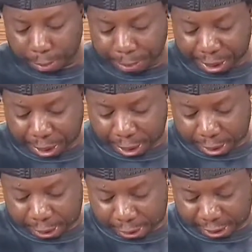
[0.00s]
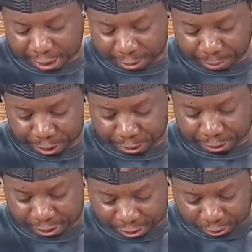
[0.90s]
Because, as I'm peeling
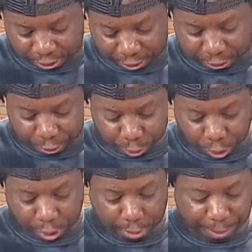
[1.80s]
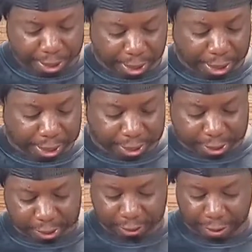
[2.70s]
this, I'll tell you,
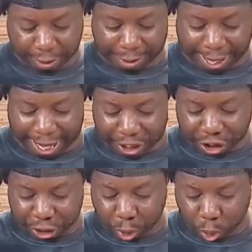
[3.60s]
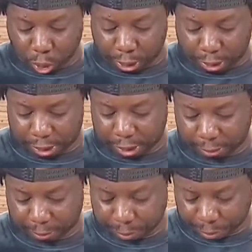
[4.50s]
because I actually want
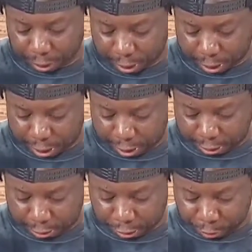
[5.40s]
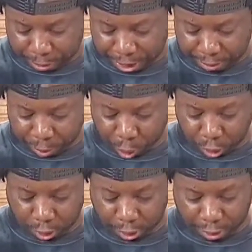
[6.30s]
a little bit
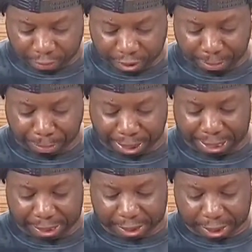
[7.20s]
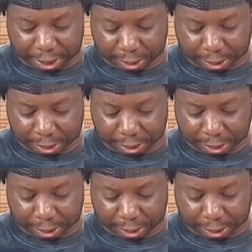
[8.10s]
more of a bite